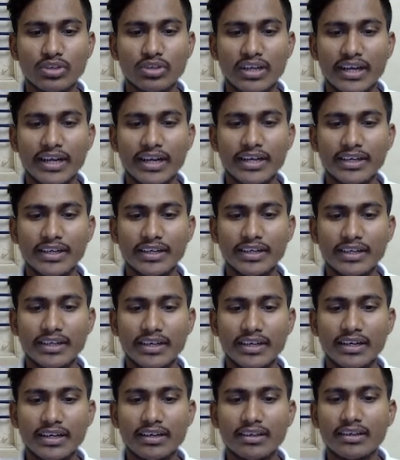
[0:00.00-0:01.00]
write
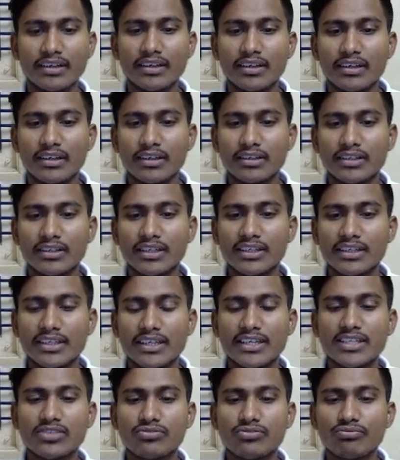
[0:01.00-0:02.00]
it, that
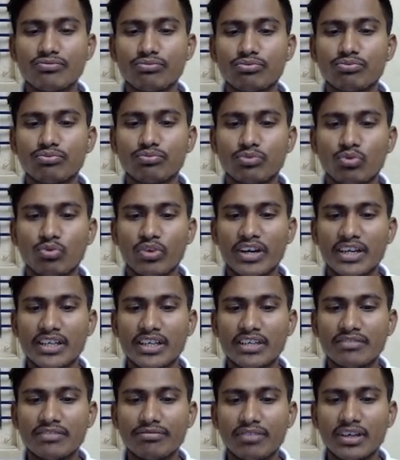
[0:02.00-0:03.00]
is
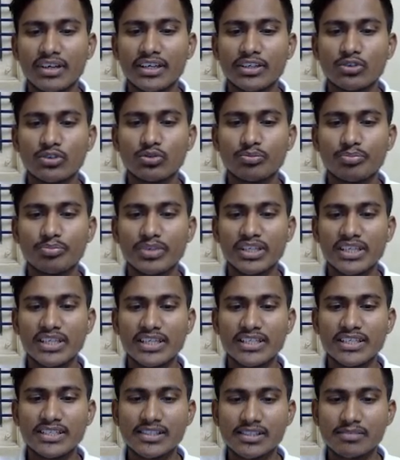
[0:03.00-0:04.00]
25
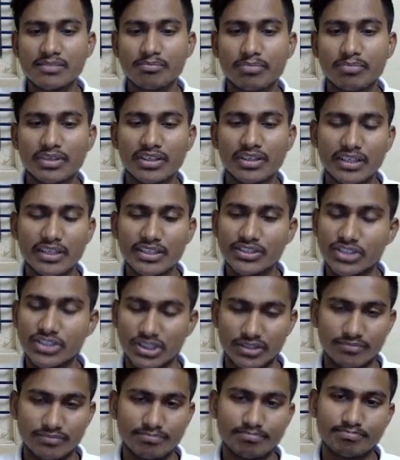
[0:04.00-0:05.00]
rupees per dozen
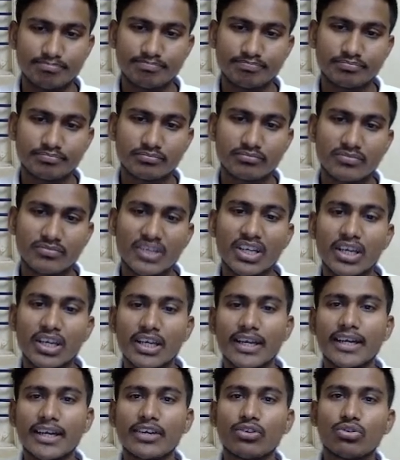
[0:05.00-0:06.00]

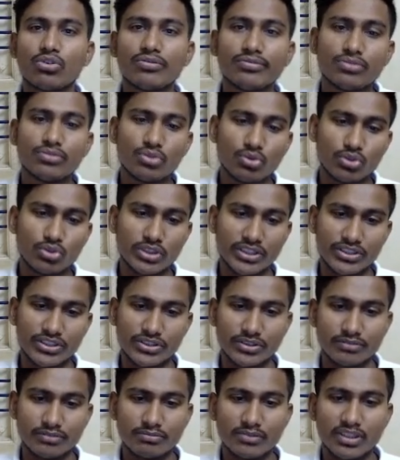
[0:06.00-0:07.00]
into 4 dozen,
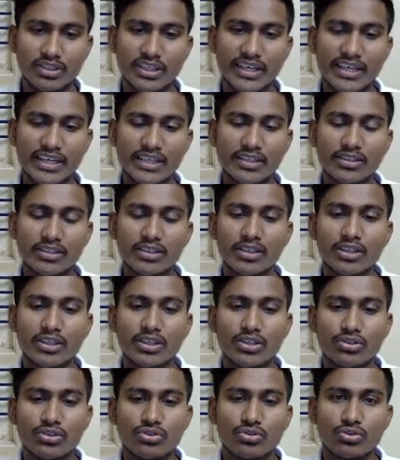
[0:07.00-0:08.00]
right?
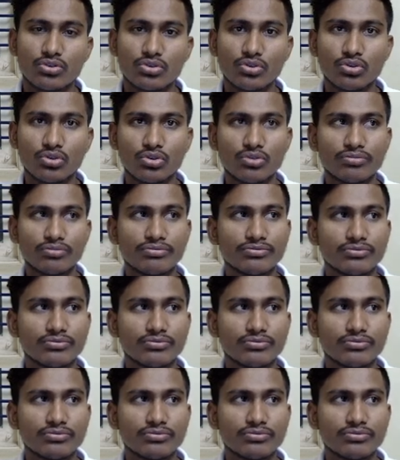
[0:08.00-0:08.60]
So